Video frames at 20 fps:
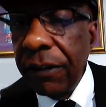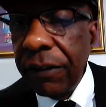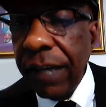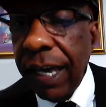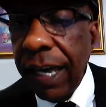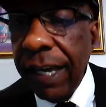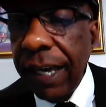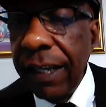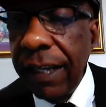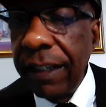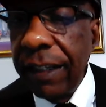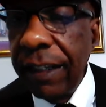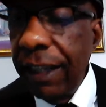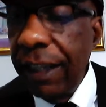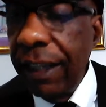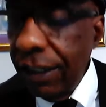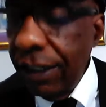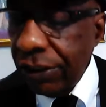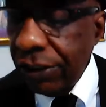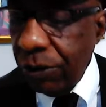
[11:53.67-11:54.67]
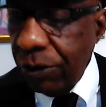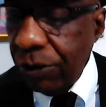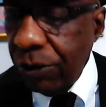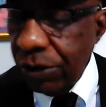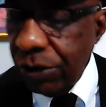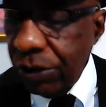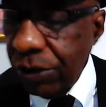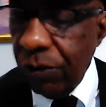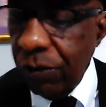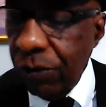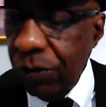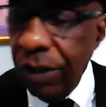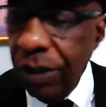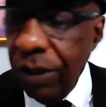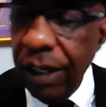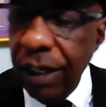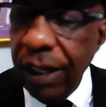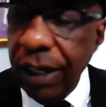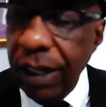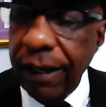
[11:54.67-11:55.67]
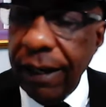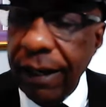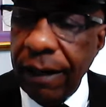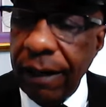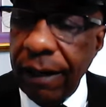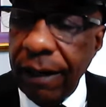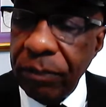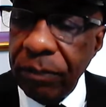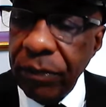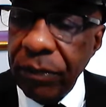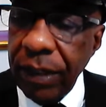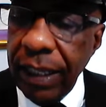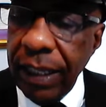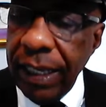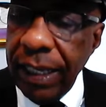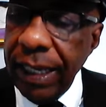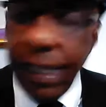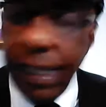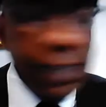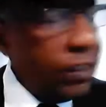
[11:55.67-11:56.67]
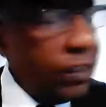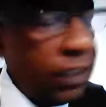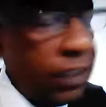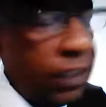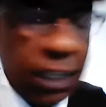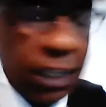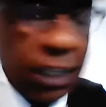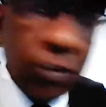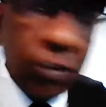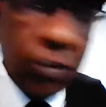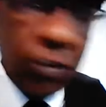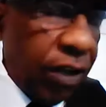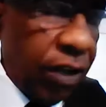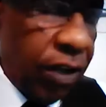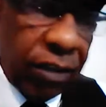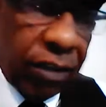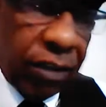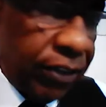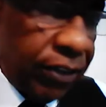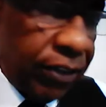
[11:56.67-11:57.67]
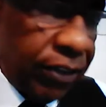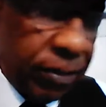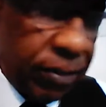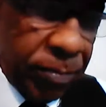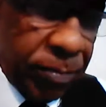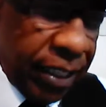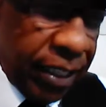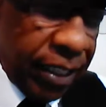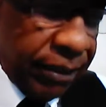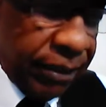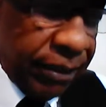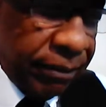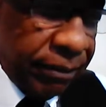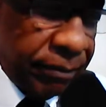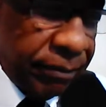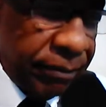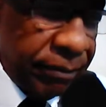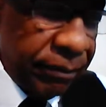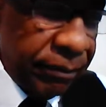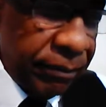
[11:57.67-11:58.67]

Okay, so it starts with all of us, man.